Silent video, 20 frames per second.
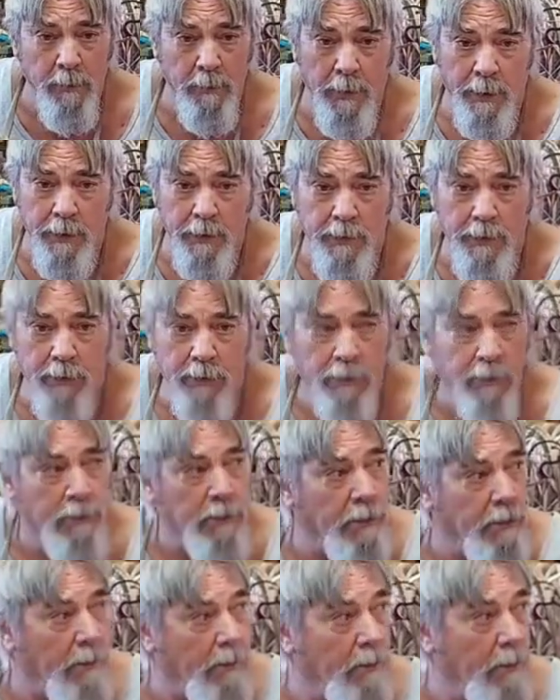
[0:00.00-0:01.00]
the
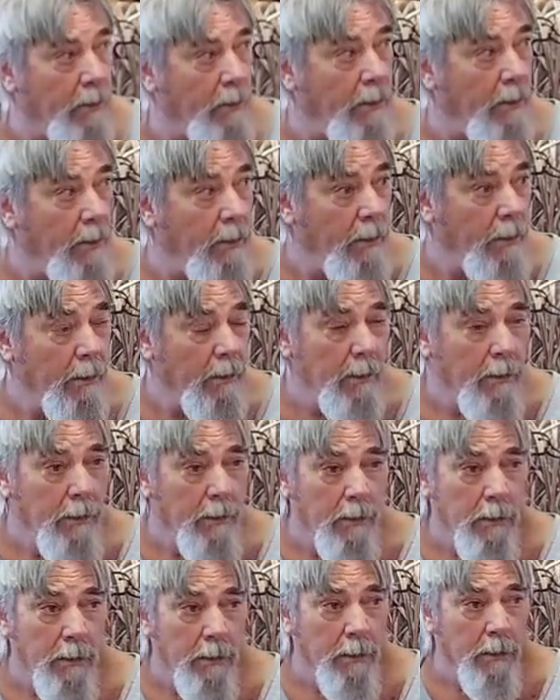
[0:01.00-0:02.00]
miniatures and
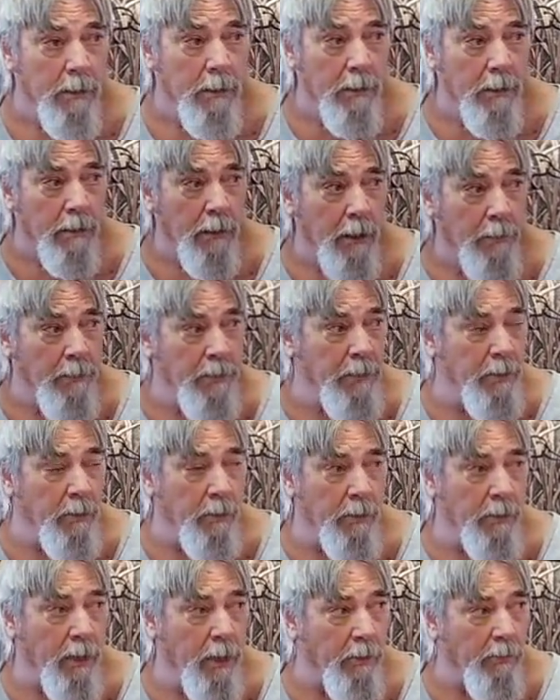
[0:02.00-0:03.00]
uh, I've been
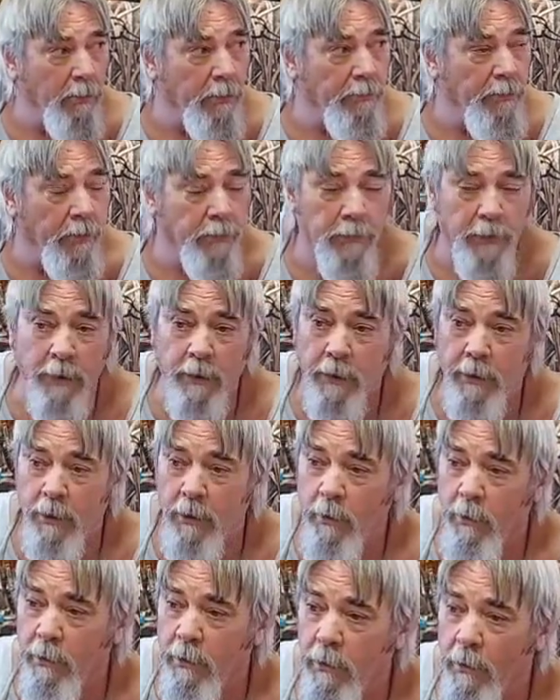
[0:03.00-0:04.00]
doing 150 to
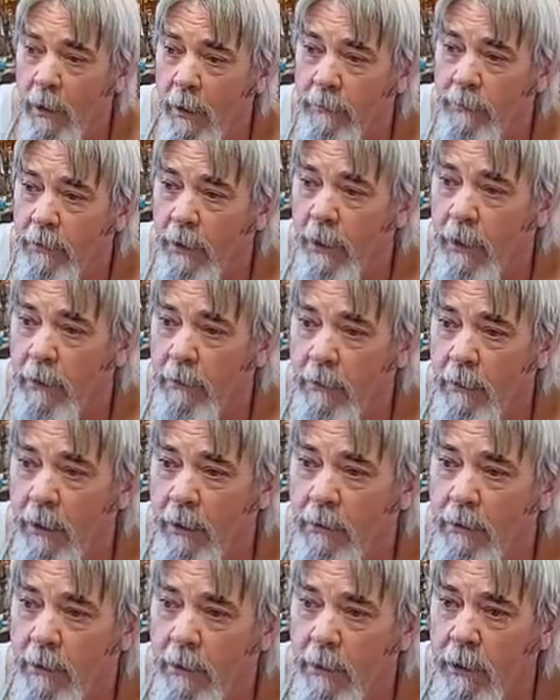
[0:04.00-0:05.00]
200 life-size
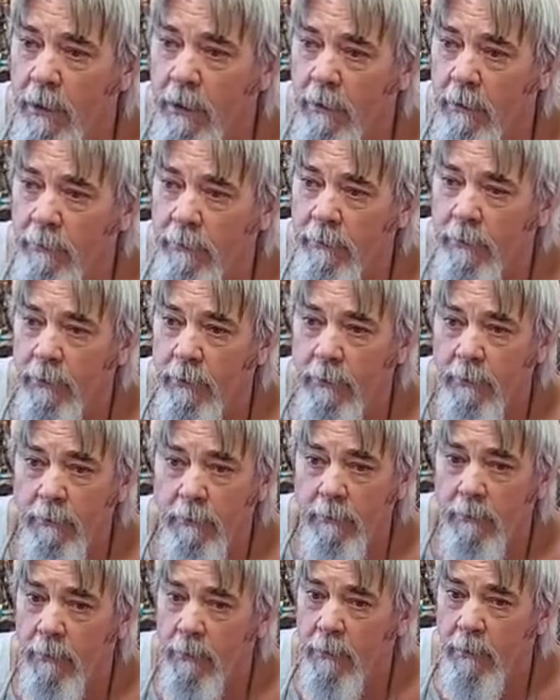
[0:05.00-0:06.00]
ducks a year for
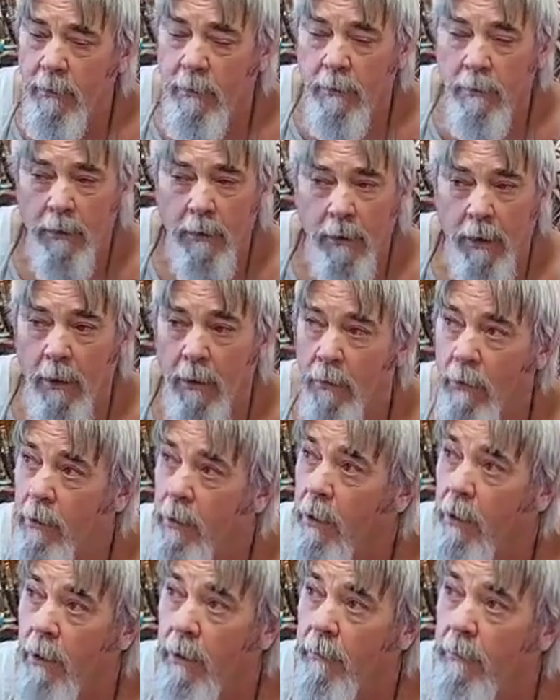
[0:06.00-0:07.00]
a long
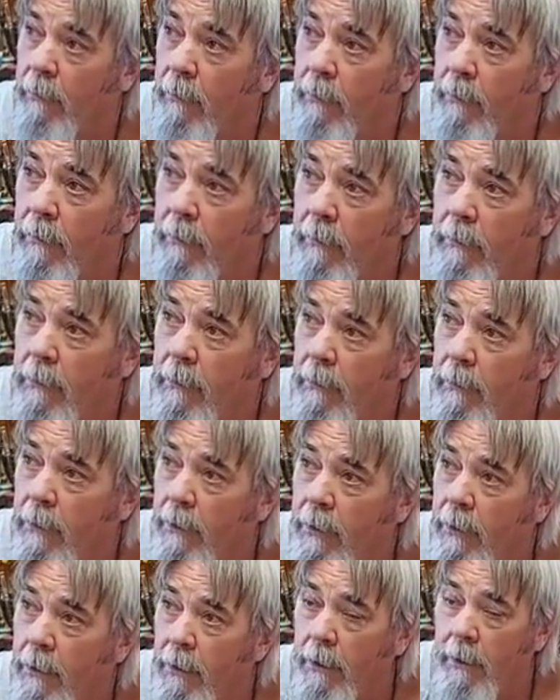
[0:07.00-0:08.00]
time. That's
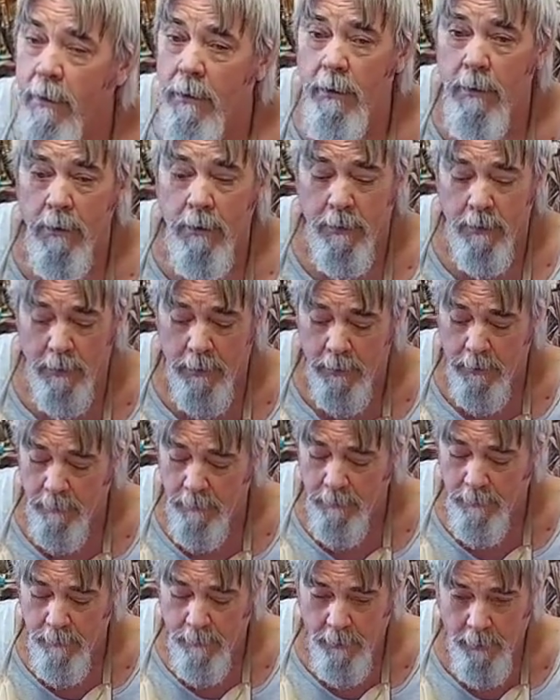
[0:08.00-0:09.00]
wow, awesome. That is crazy.
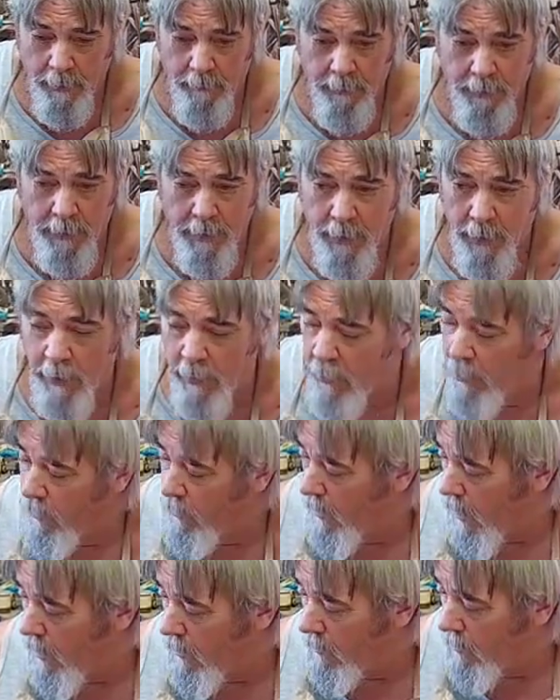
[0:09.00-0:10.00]
Uh, everything I do
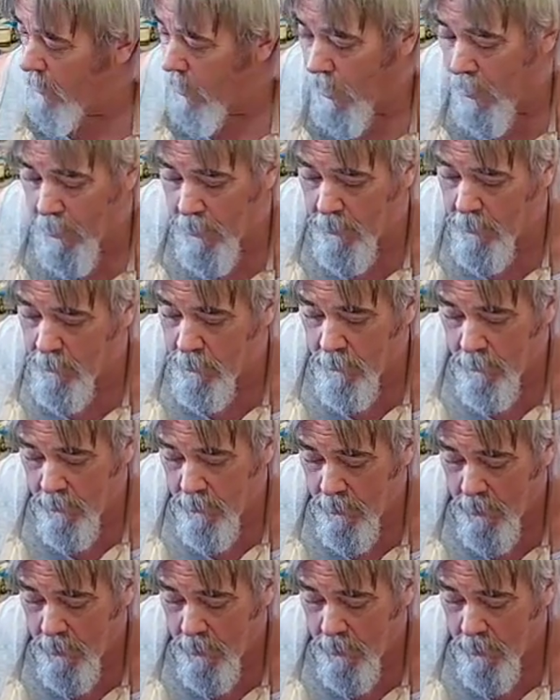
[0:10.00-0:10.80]
now is hollow.